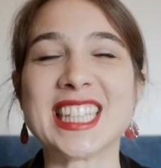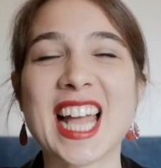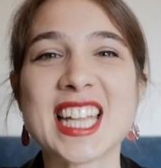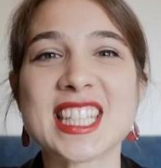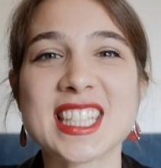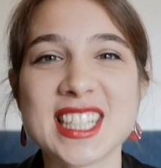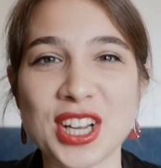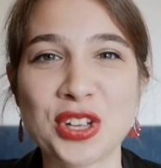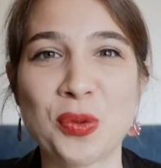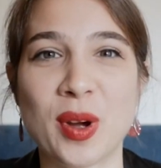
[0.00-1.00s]
And the
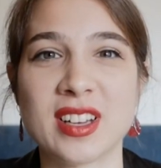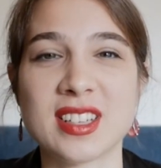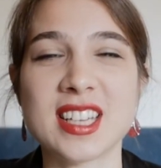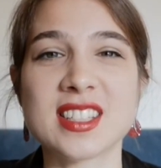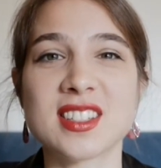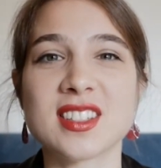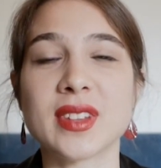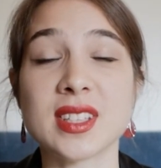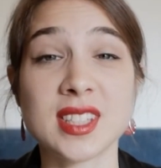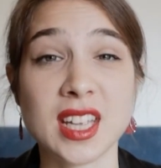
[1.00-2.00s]
second one is
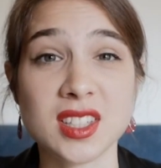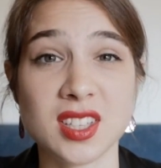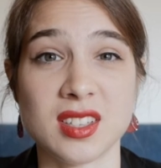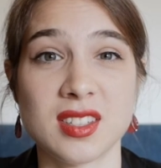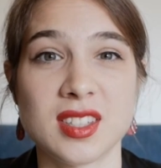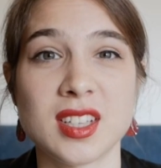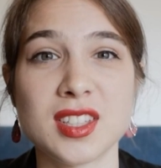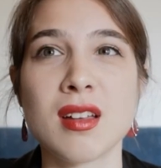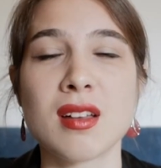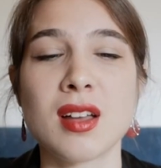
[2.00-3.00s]
a sentence that
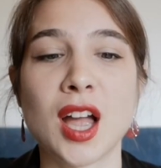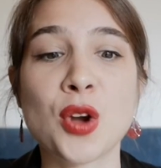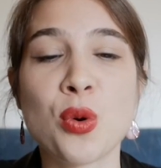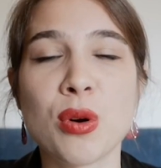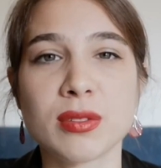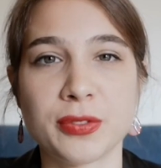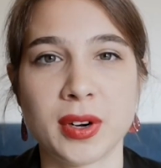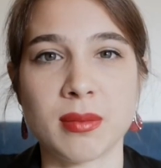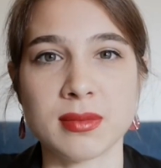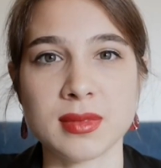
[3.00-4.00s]
I quote
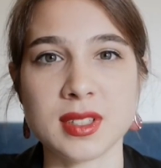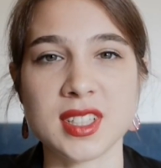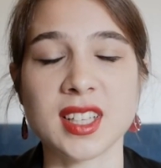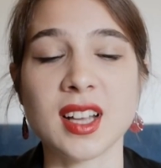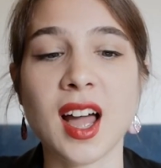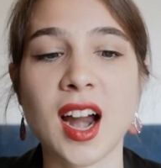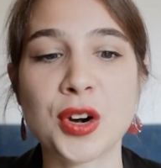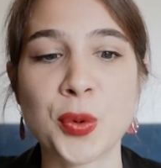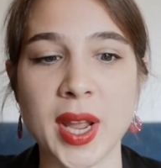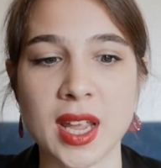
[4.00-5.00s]
from Dana
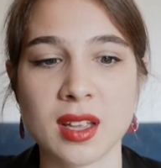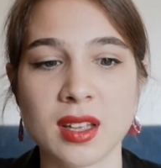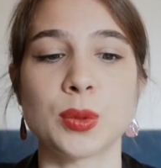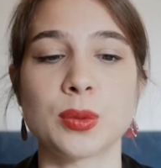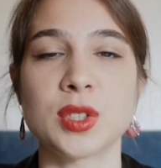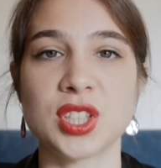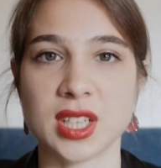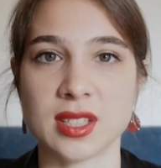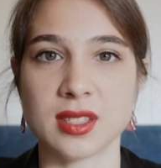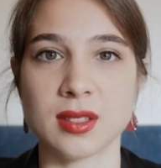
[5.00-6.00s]
Haraway, which
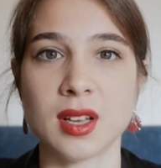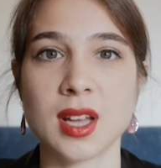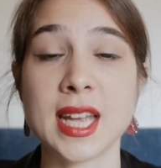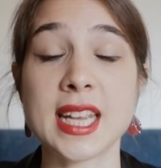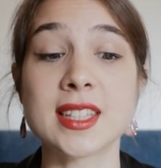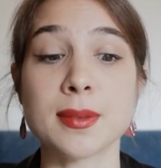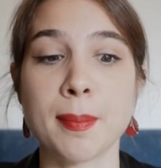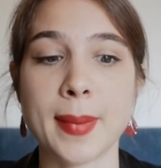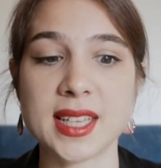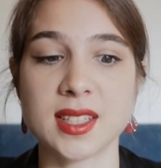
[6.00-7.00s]
is, "It
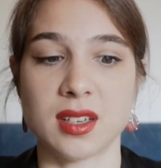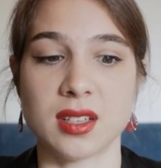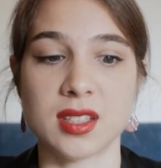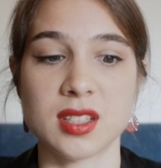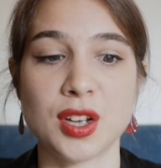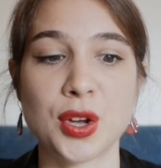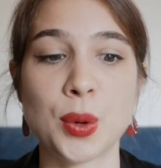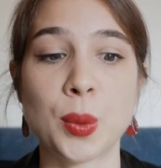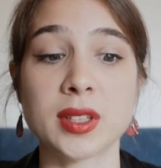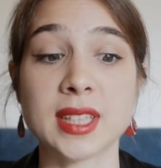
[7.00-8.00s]
matters
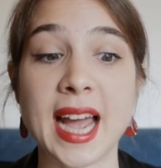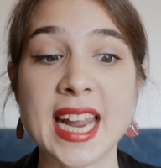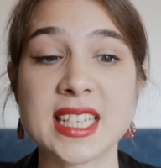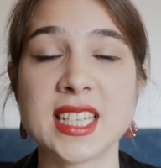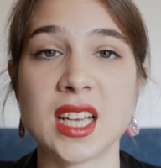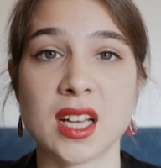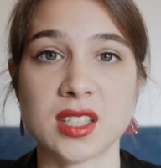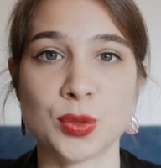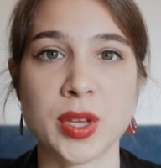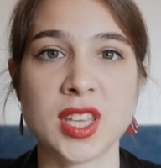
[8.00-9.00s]
what
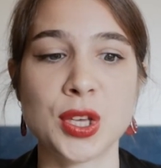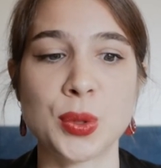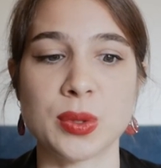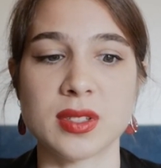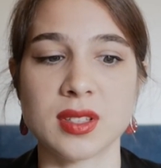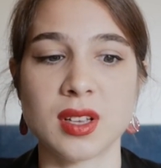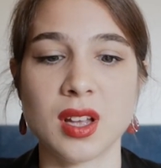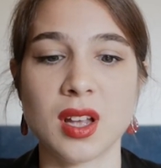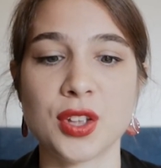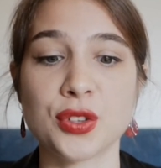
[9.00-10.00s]
ideas we use
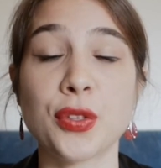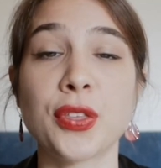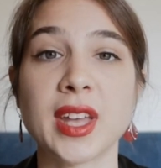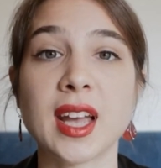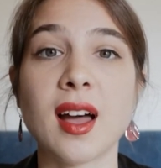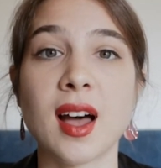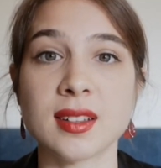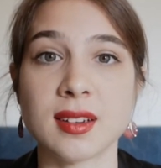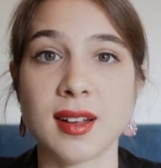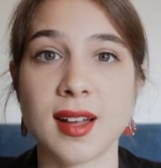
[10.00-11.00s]
to think other